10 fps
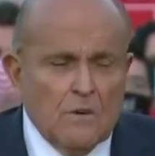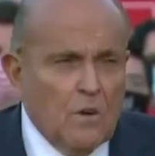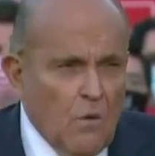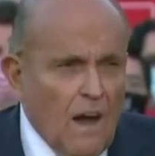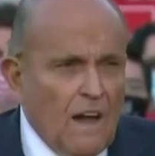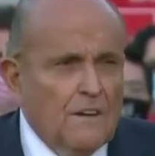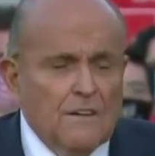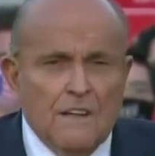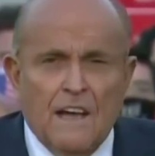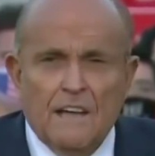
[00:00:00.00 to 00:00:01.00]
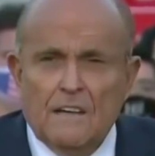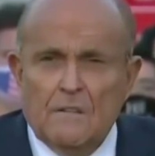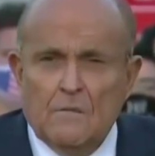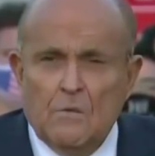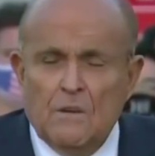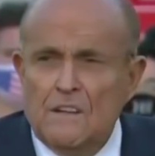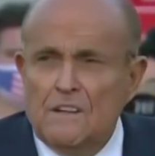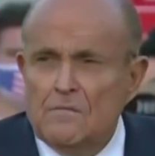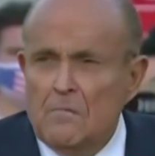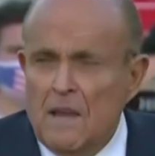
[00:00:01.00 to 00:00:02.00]
required that when
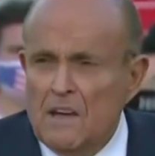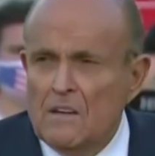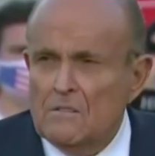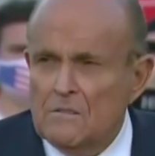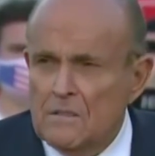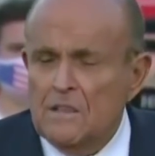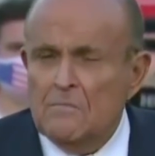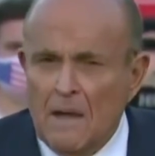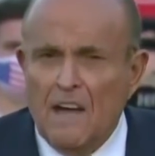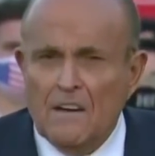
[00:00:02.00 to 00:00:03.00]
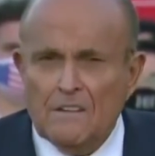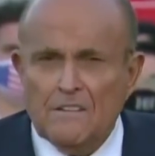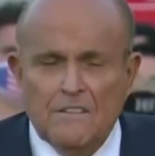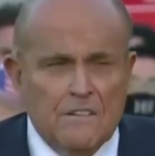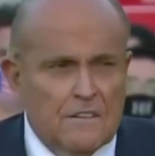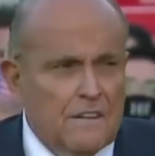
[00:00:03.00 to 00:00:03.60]
these mail-in ballots